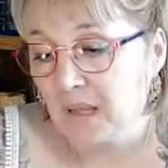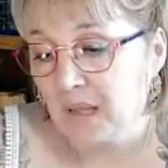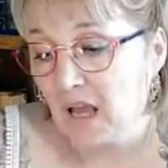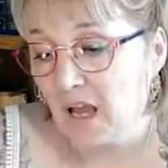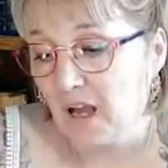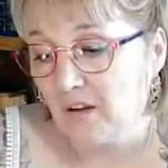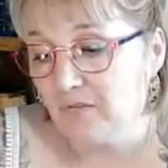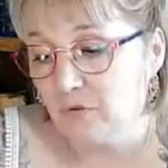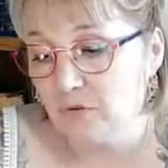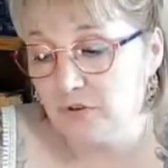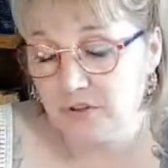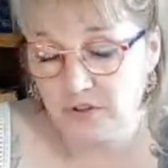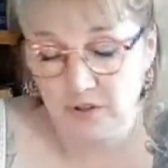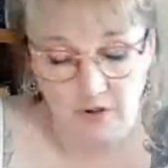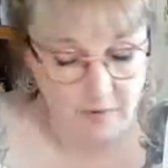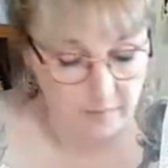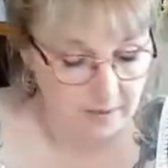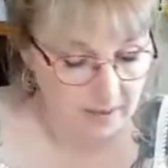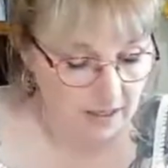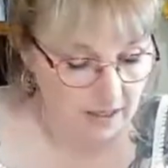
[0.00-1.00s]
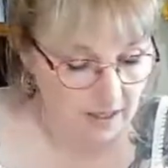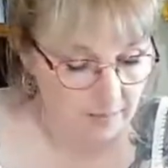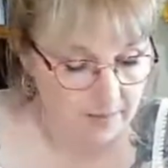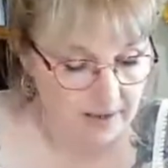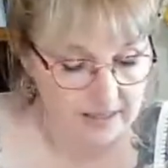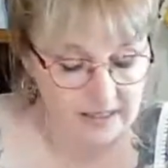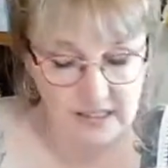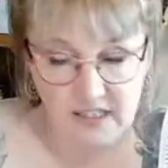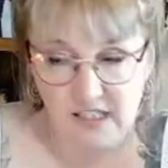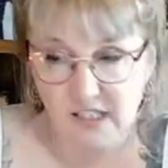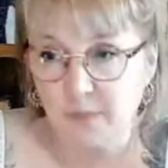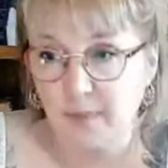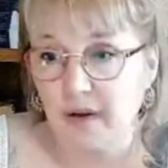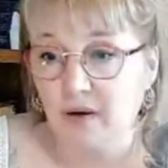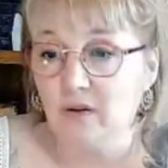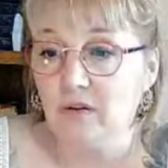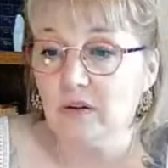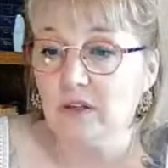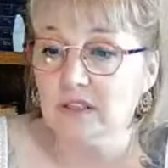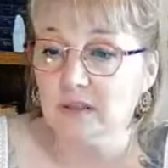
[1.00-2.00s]
I'm going to come back to the
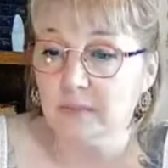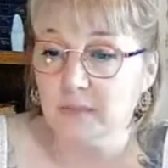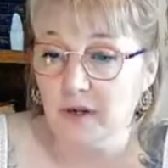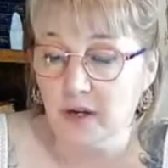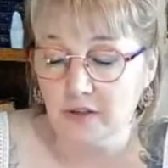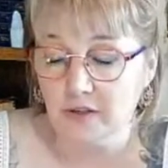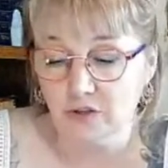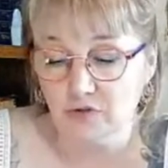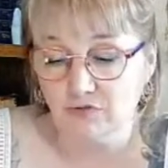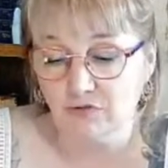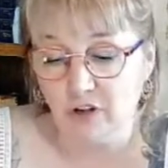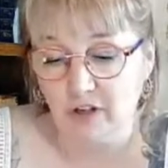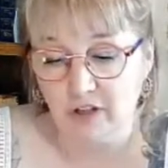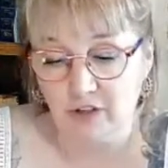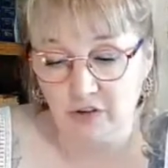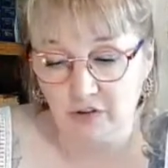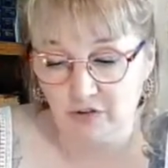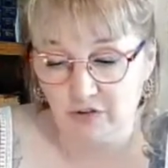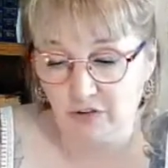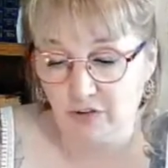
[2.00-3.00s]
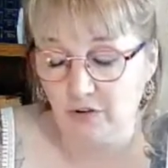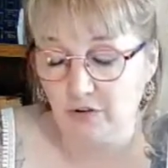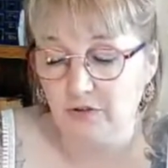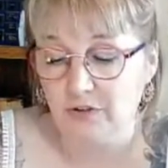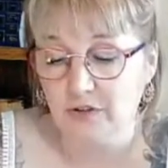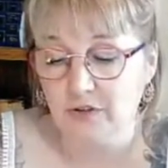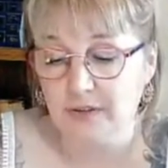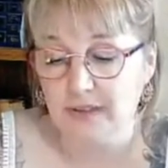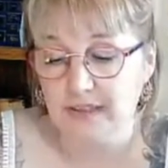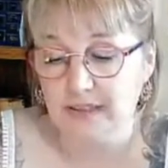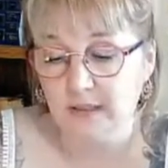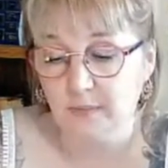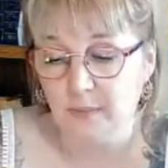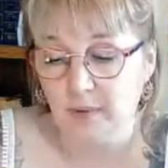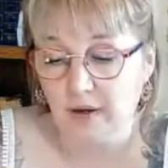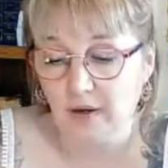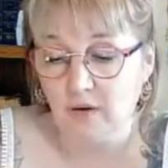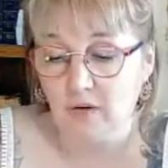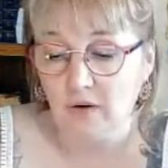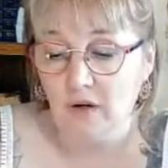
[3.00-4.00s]
spell because I'm going to run you through doing the
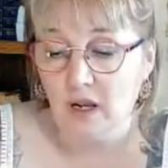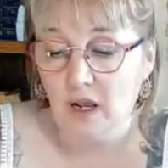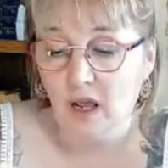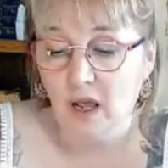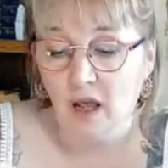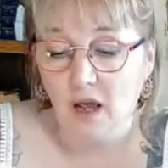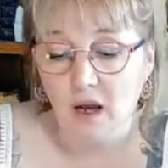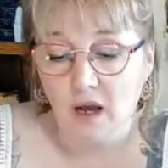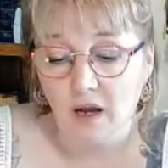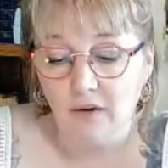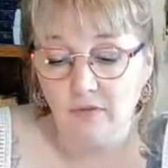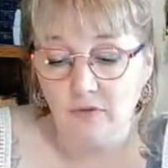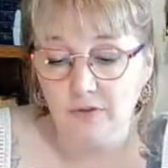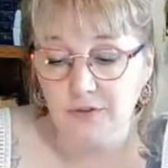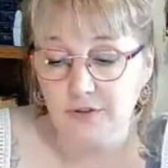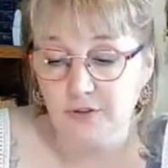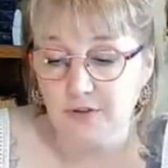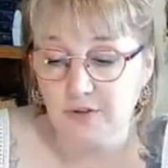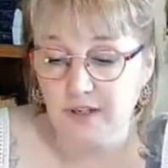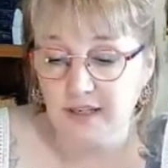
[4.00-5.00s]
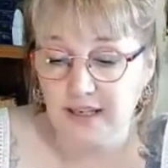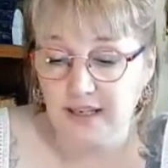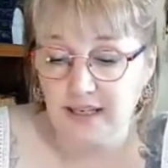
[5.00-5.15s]
spell. I've also got